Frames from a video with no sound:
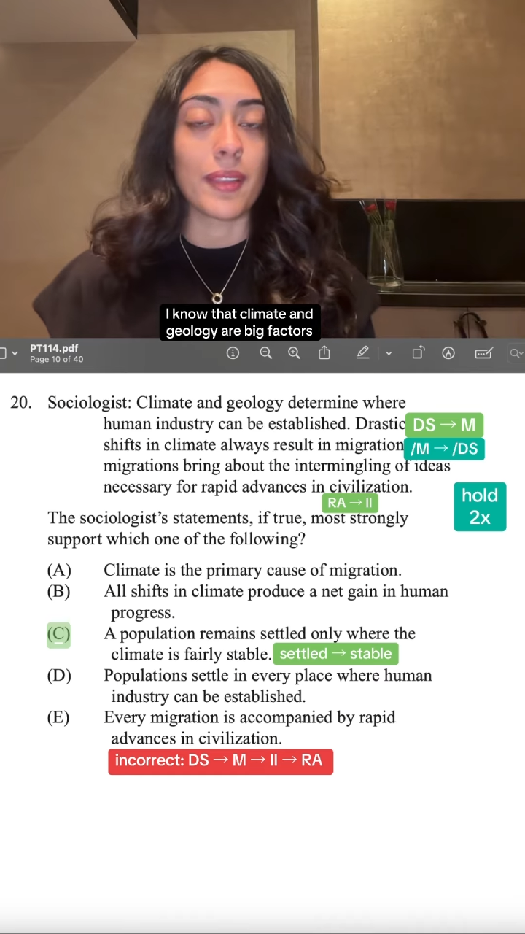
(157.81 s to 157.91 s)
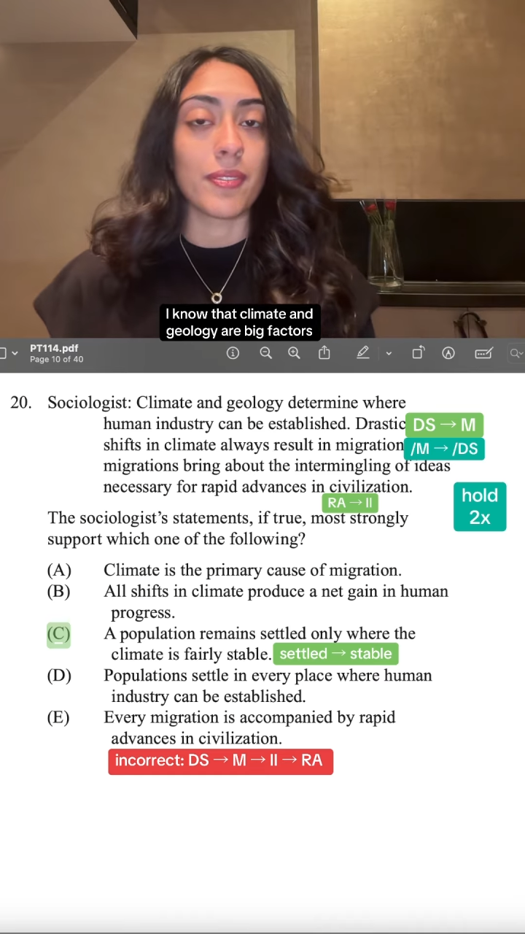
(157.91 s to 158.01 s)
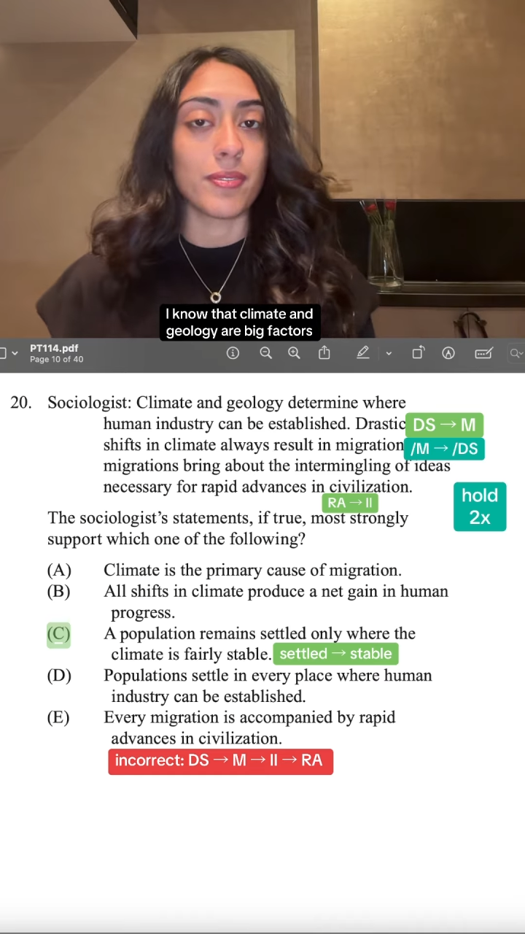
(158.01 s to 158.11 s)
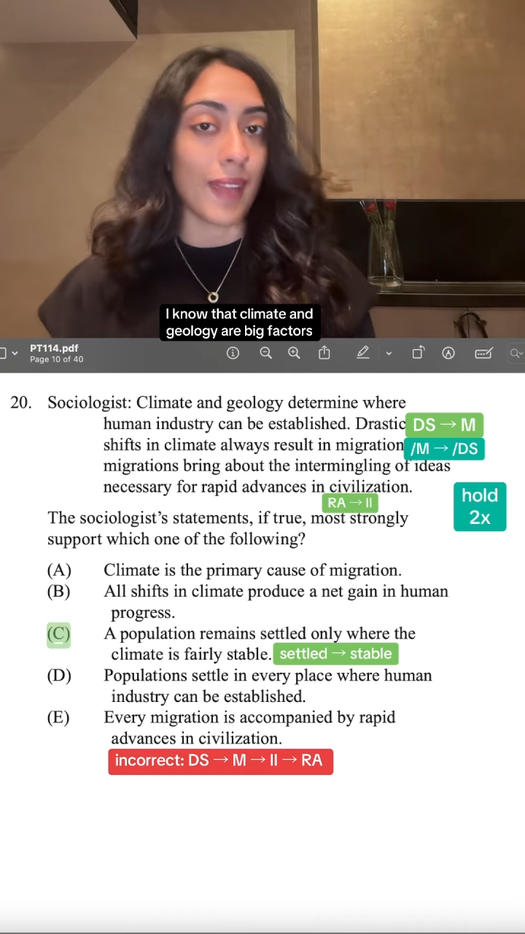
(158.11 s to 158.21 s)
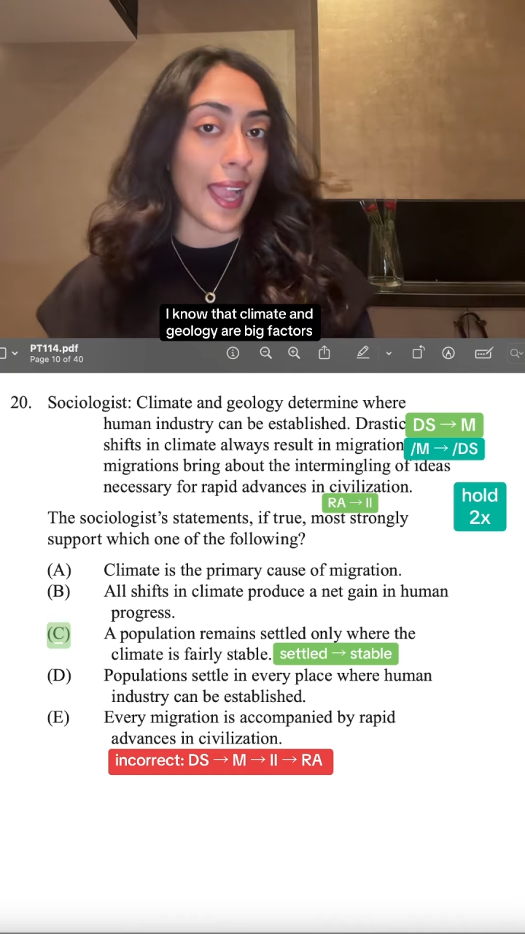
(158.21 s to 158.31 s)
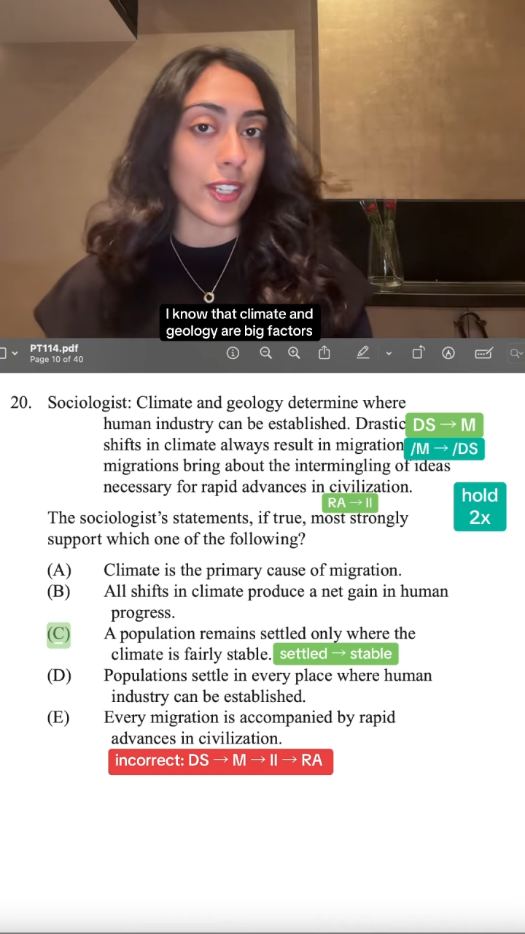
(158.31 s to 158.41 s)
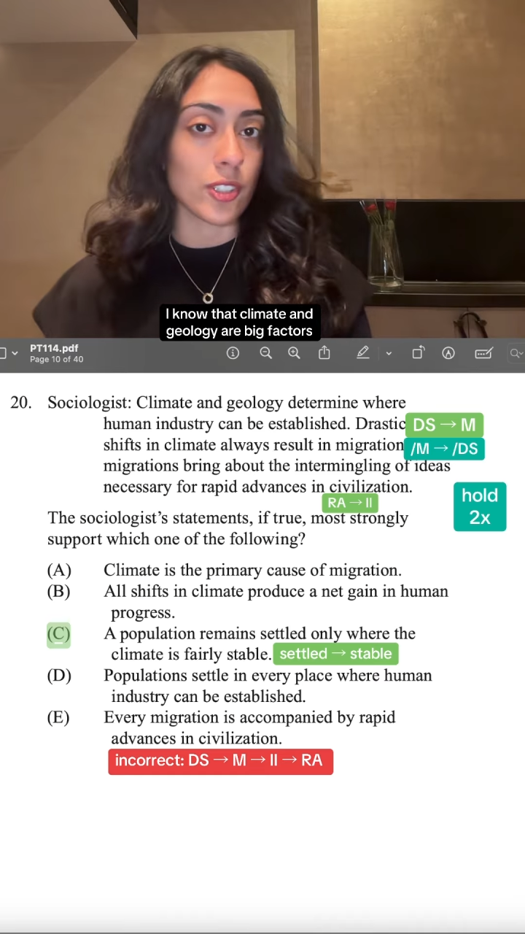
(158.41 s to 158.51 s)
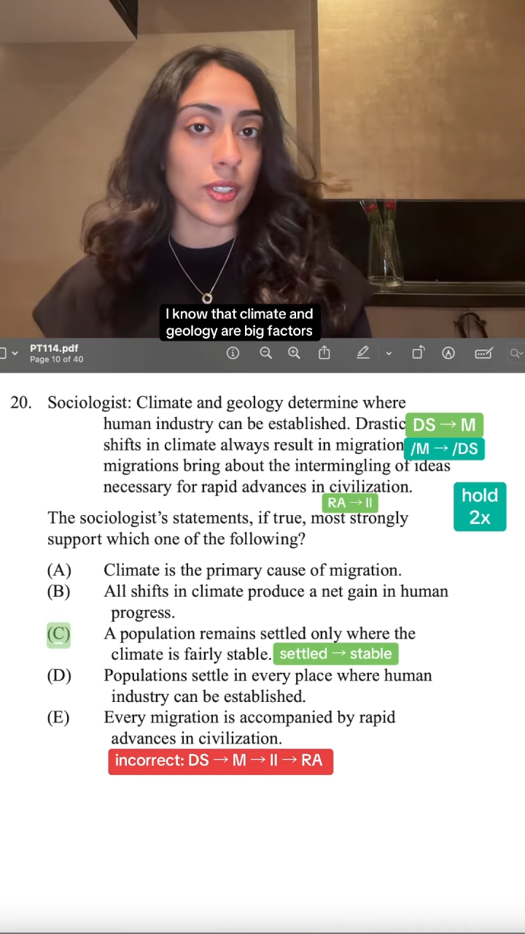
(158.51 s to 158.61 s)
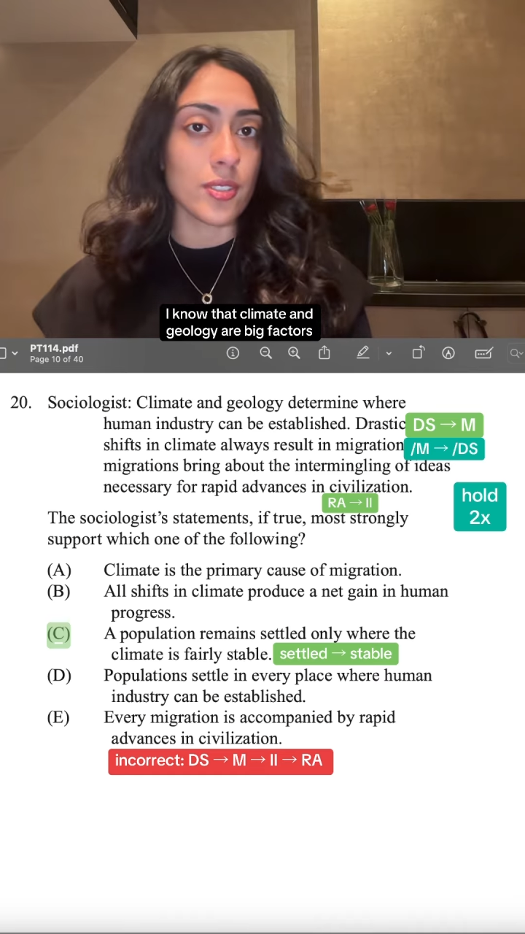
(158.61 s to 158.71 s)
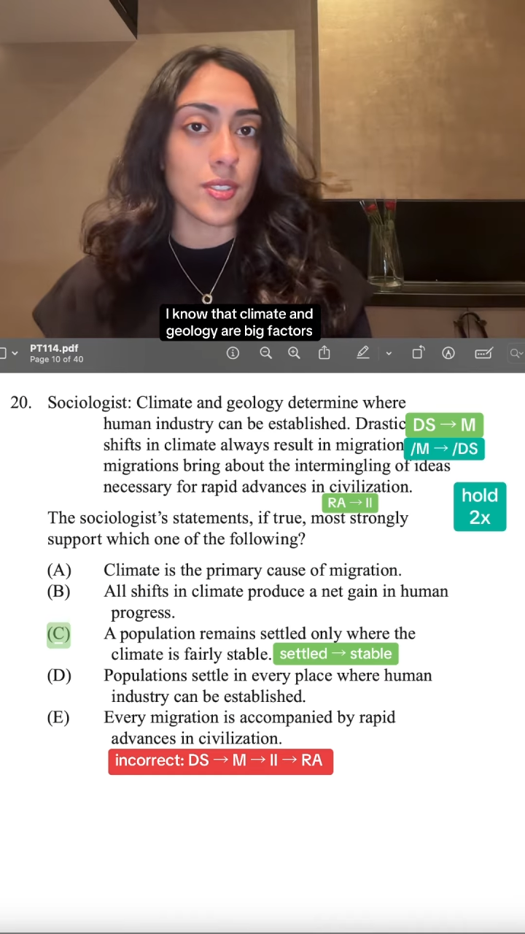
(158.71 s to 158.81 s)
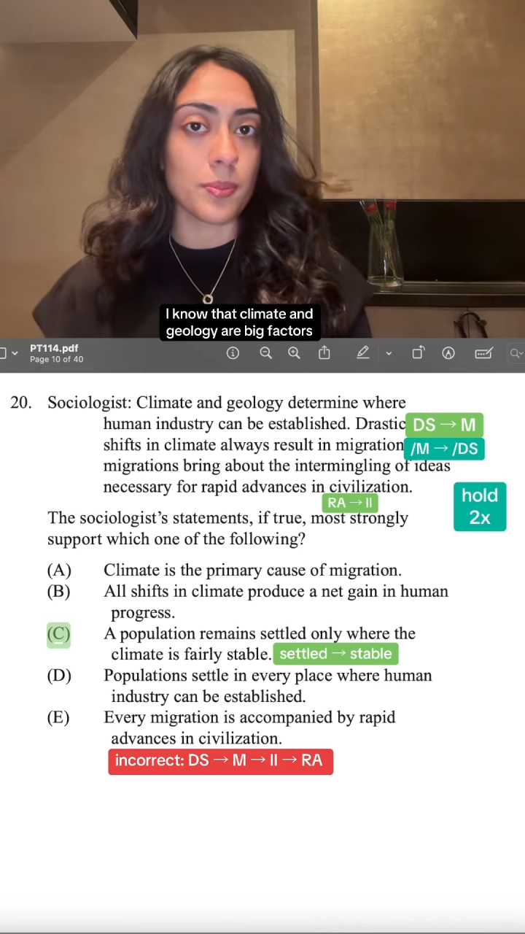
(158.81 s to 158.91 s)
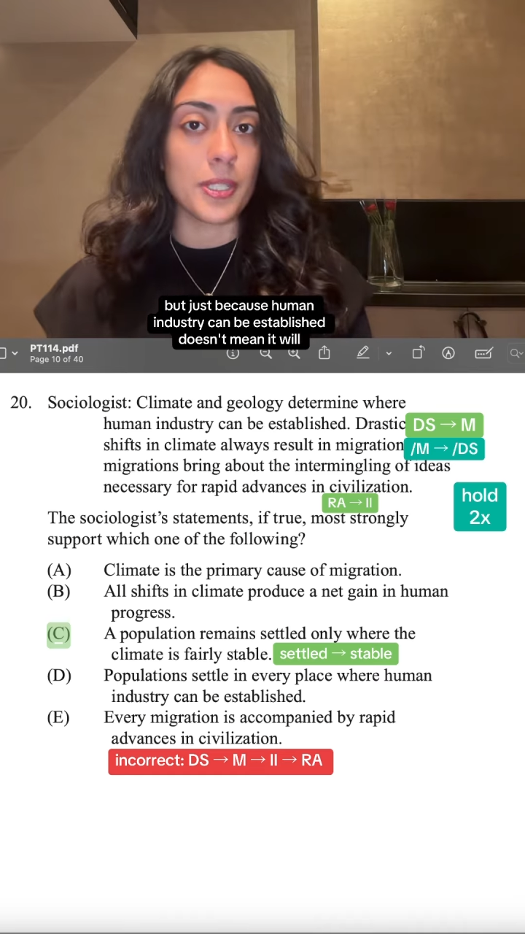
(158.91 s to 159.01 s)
factors, but